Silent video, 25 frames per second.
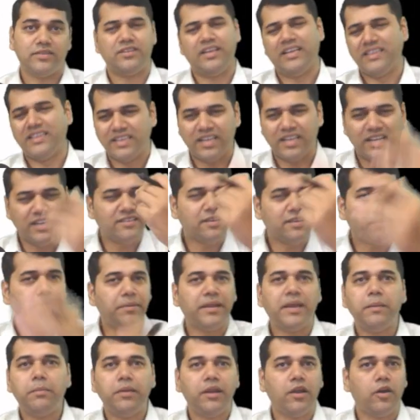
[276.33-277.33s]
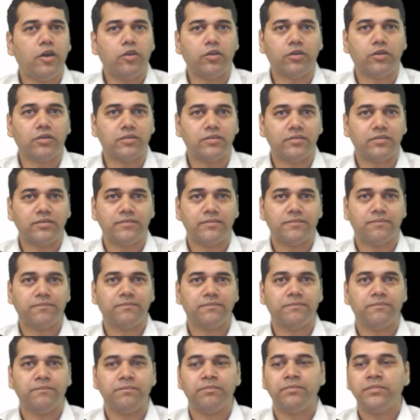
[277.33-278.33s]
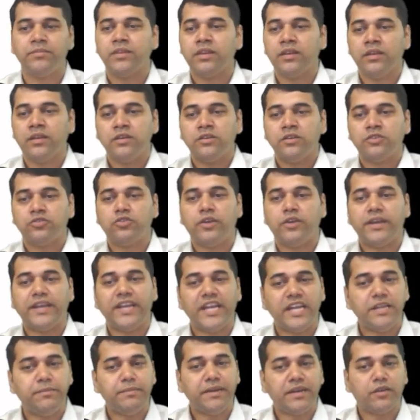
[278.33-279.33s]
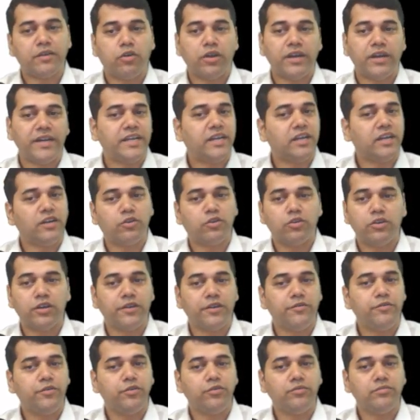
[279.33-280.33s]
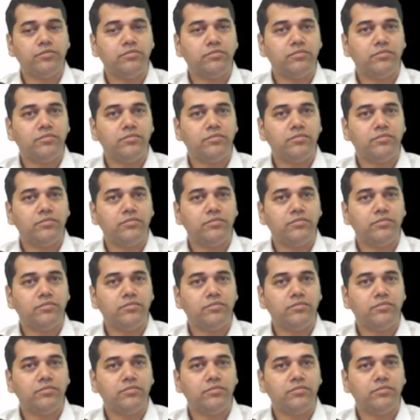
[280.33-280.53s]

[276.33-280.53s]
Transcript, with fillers: ethical is applicable all so engagement quality control review